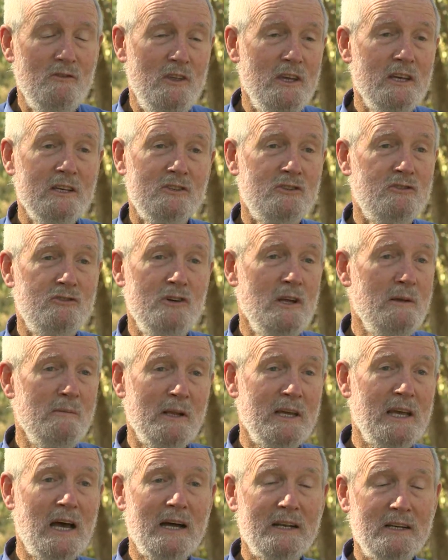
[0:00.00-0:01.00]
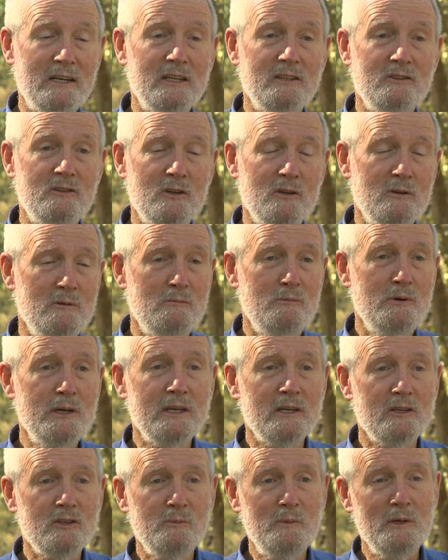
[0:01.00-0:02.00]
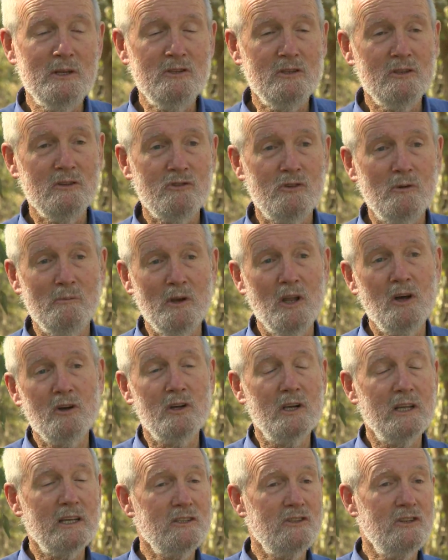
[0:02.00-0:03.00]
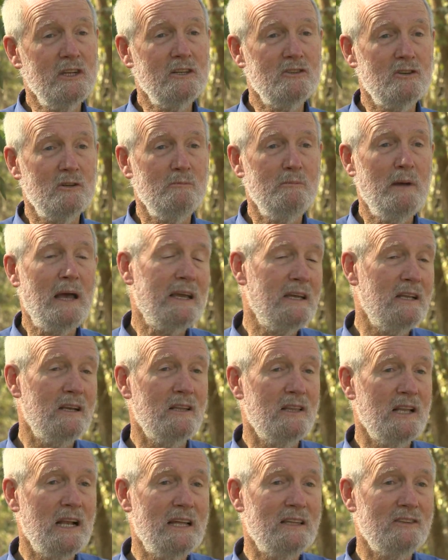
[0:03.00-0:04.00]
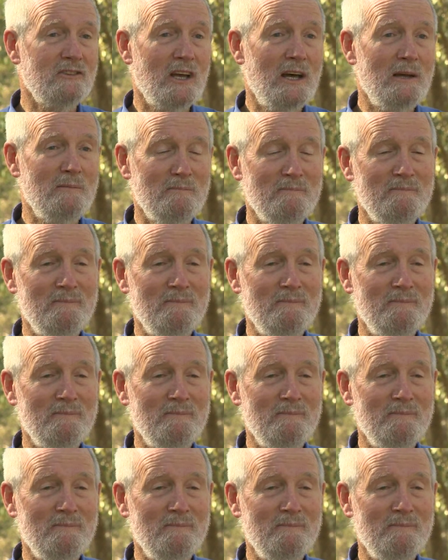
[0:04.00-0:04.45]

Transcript: extremely heartening to bring a species from local extinction back into the landscape.